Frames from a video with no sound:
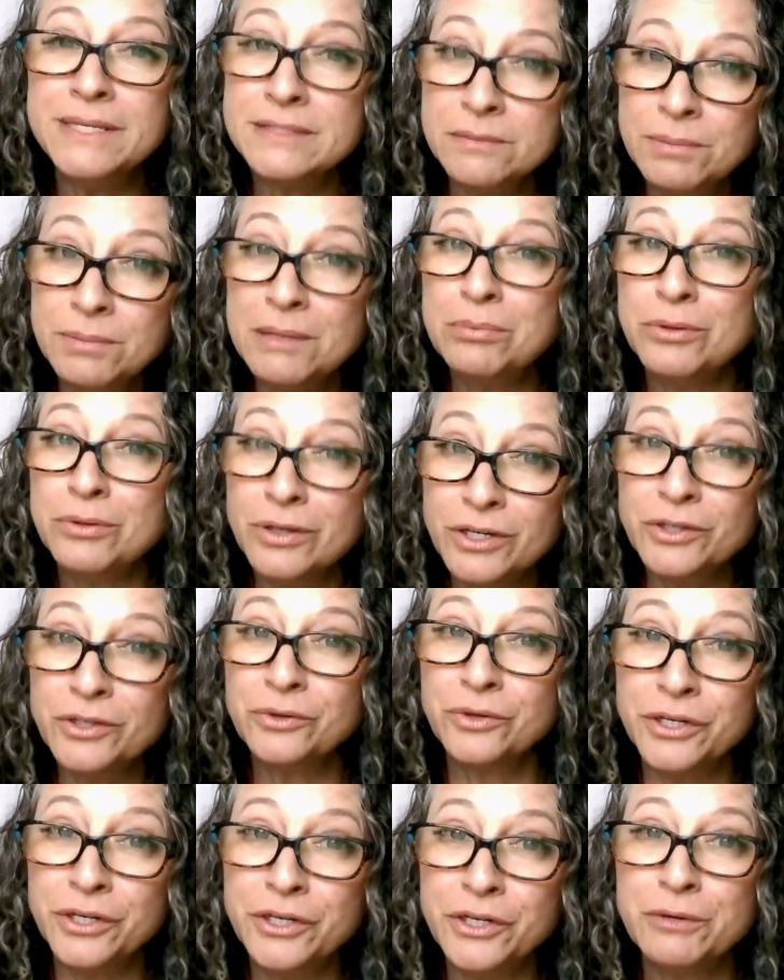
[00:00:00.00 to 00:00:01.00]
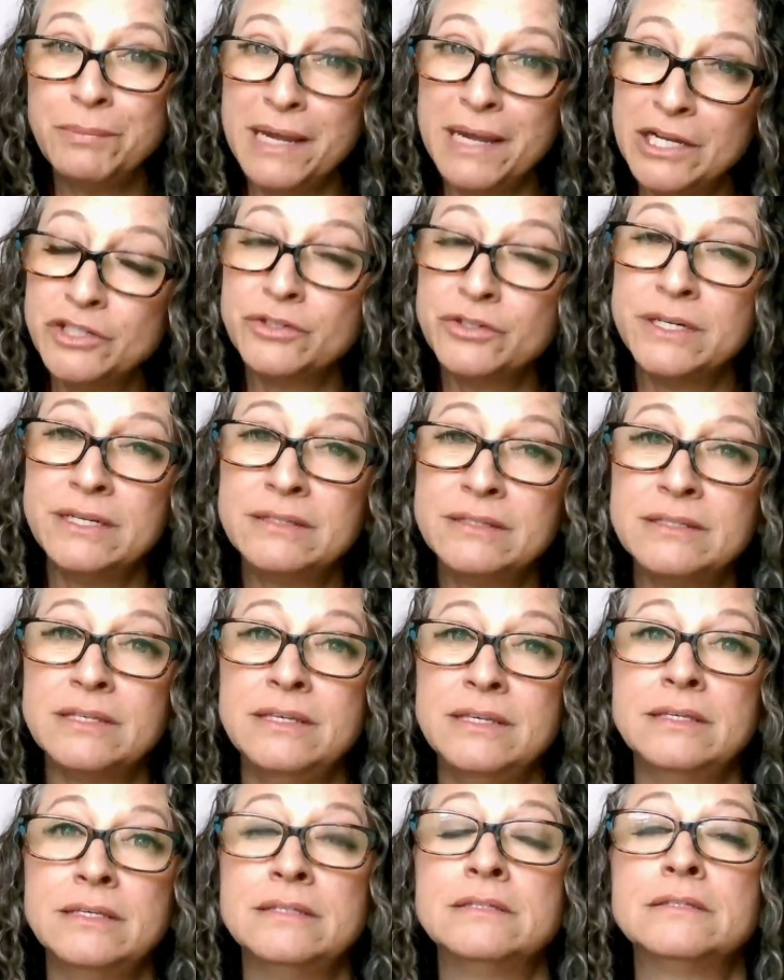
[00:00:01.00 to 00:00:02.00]
people are ignoring your boundaries
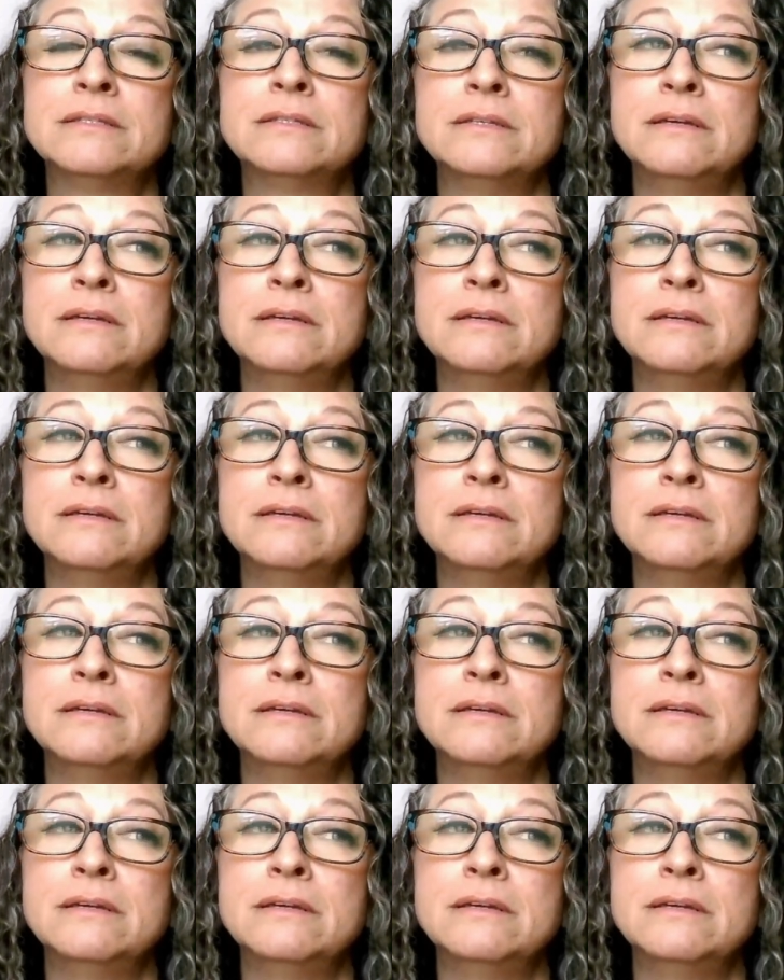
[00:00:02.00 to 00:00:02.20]
is